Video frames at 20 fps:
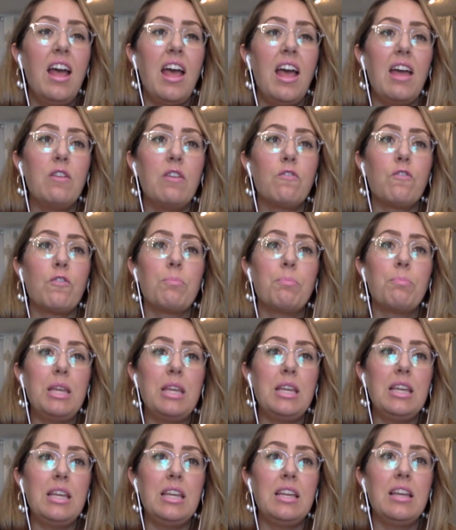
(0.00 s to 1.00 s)
And for
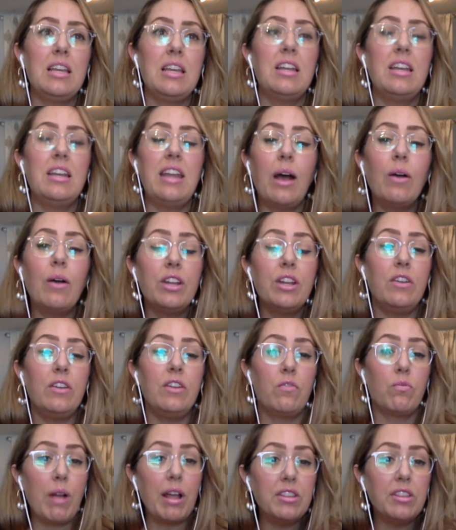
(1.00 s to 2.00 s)
me, now that
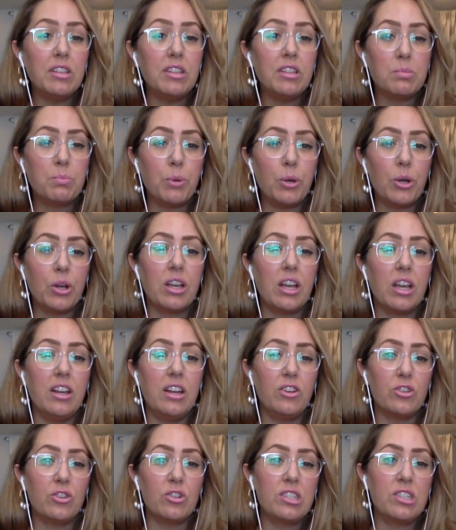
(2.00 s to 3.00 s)
I've read this book and
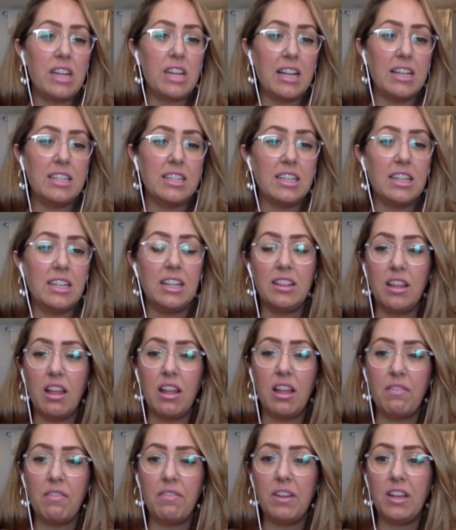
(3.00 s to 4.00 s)
understand it and
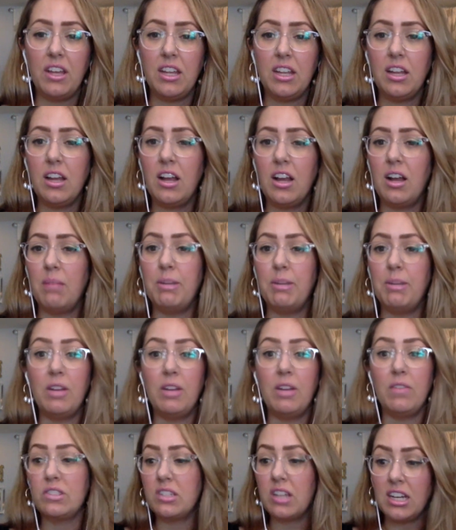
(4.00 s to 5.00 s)
love it um, and
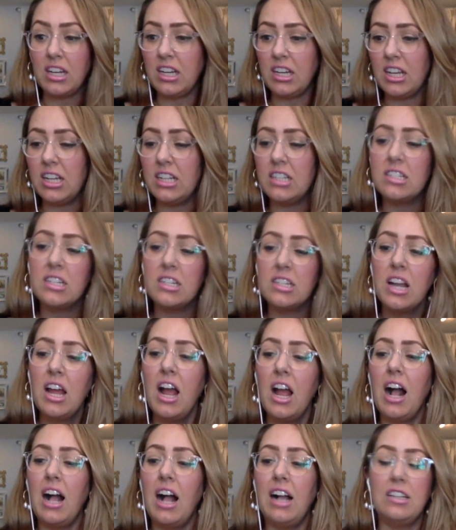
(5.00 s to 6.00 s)
have studied it,
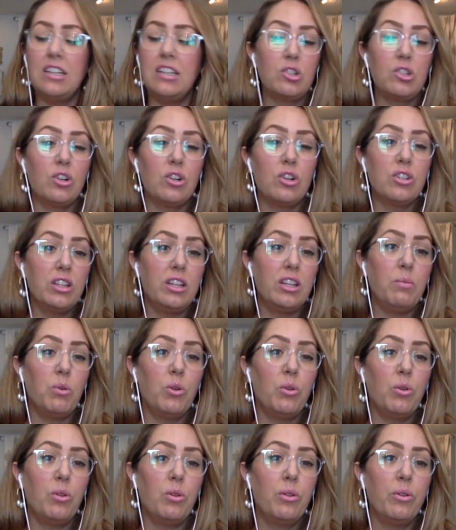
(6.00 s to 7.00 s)
I certainly
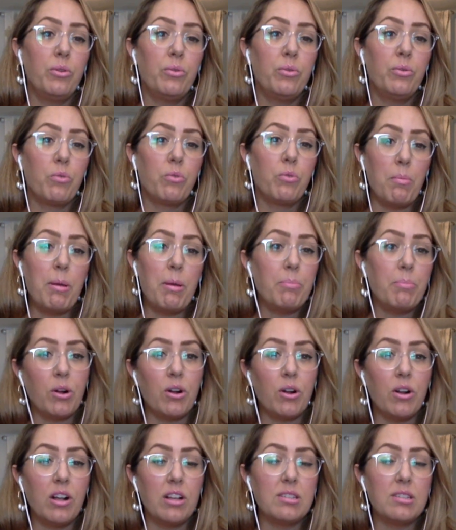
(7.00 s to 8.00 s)
will
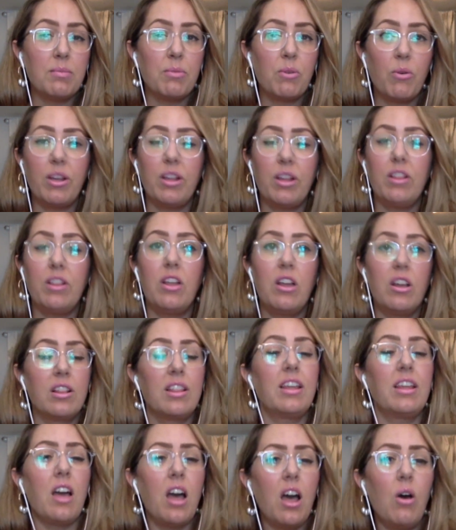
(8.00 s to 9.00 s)
remember as I'm going along,
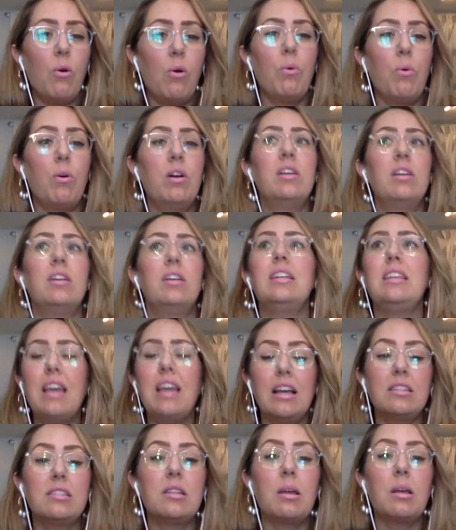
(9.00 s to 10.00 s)
like, oh,
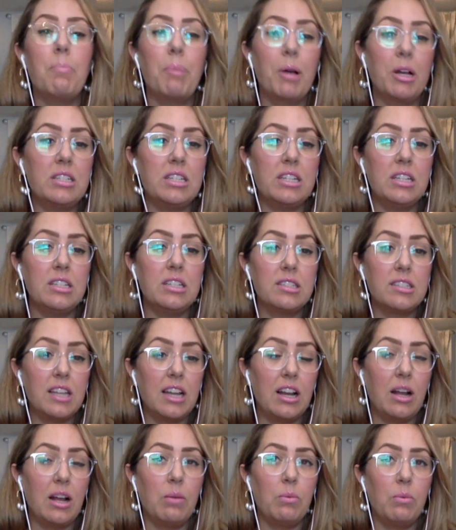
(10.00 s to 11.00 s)
yes, abundance.
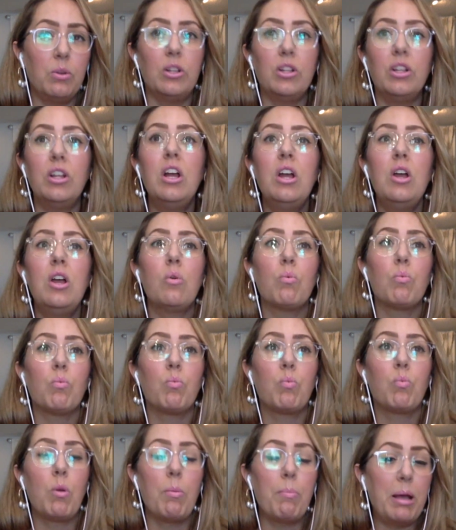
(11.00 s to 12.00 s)
And I will
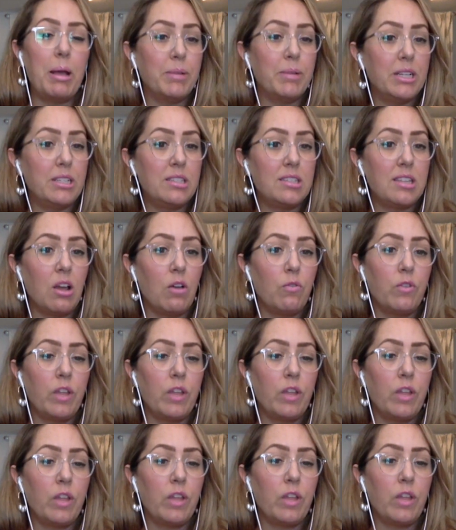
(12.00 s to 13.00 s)
remind myself,
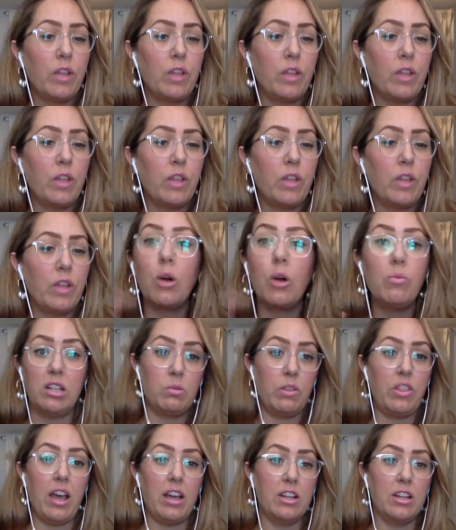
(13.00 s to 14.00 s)
like, go
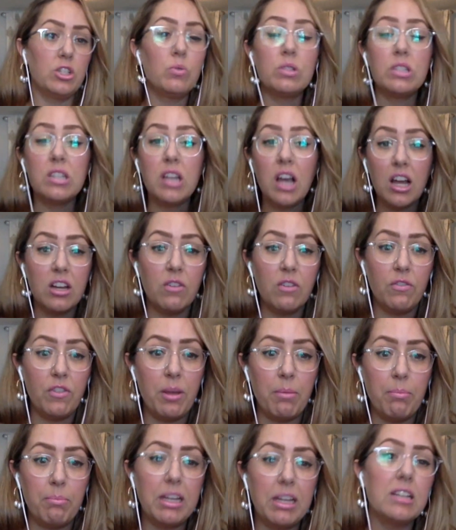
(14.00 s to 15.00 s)
nuts with that. Do a ton of
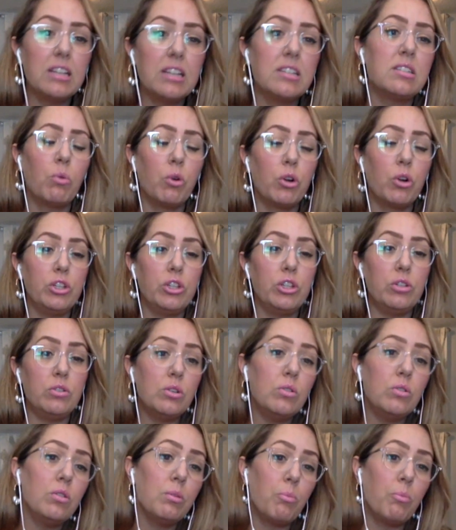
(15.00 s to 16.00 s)
them because the more you
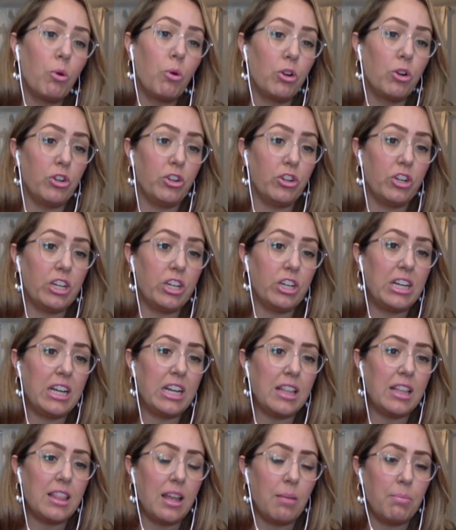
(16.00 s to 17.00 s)
do, the more you're going to
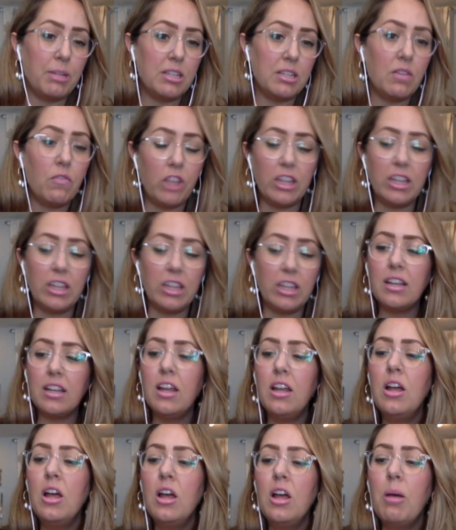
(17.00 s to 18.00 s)
get that abundant feeling.
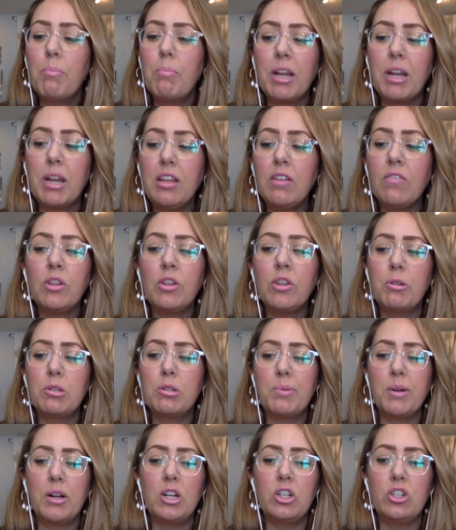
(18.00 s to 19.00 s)
But I think for the
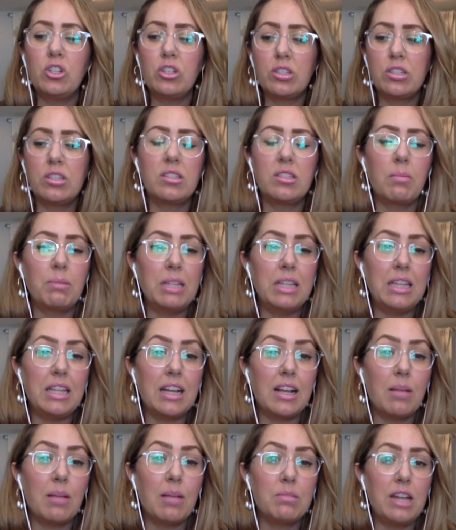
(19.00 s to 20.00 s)
most part, it just is something
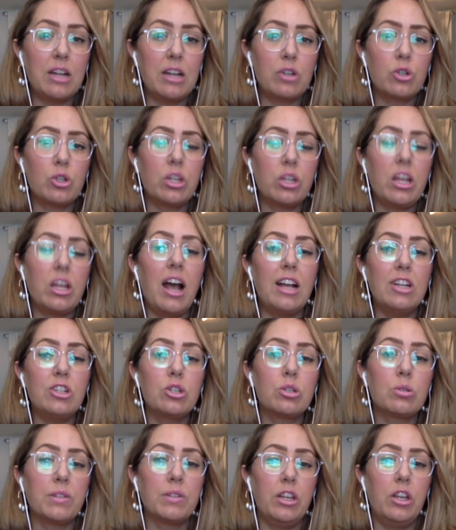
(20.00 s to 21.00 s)
that comes naturally. I
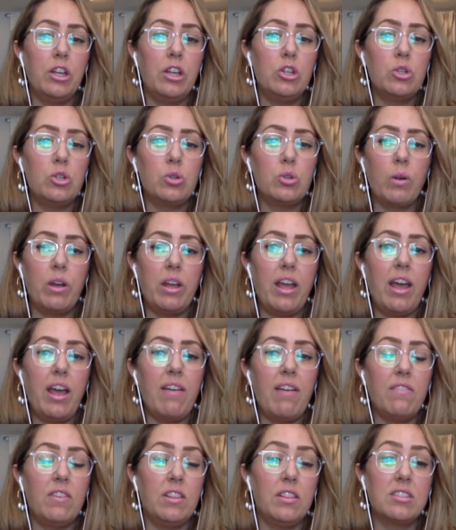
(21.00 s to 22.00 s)
just really enjoy
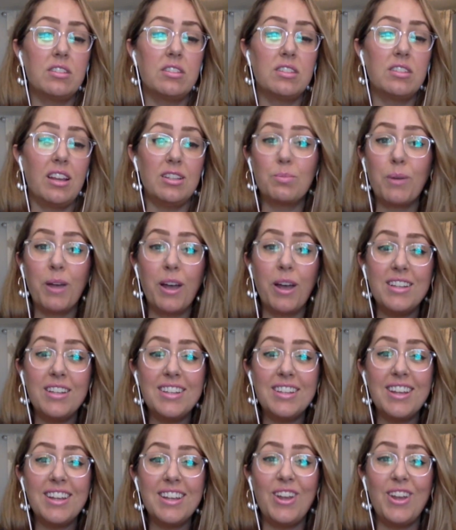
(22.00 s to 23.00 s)
having the science behind
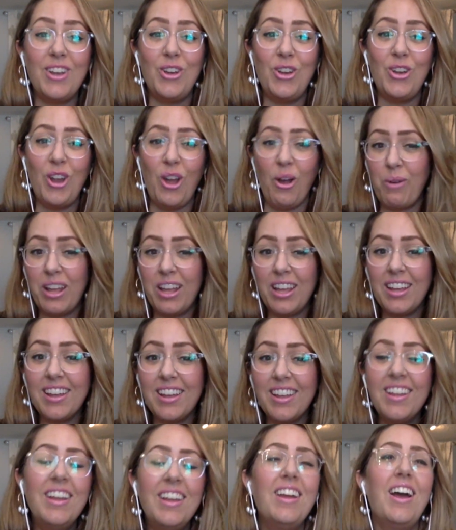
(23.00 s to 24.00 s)
it and knowing
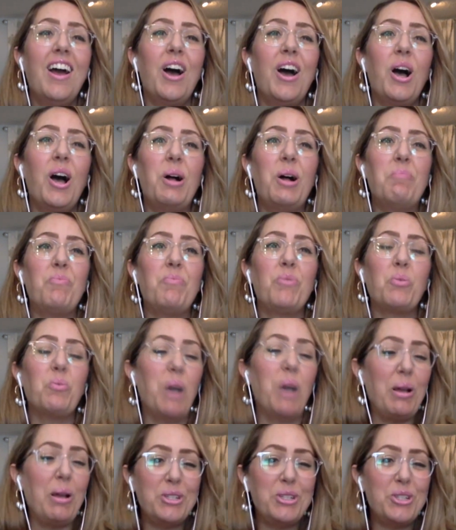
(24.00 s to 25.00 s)
um,
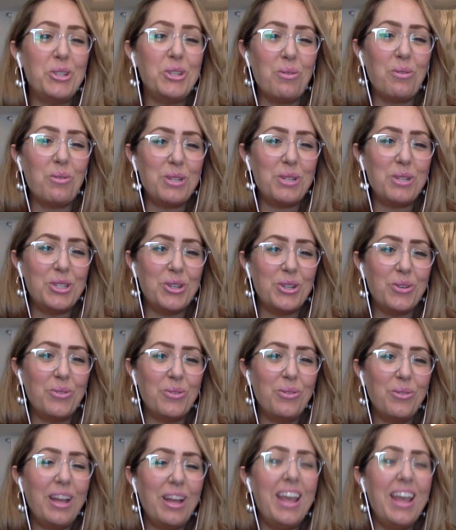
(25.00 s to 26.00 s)
why we do what we do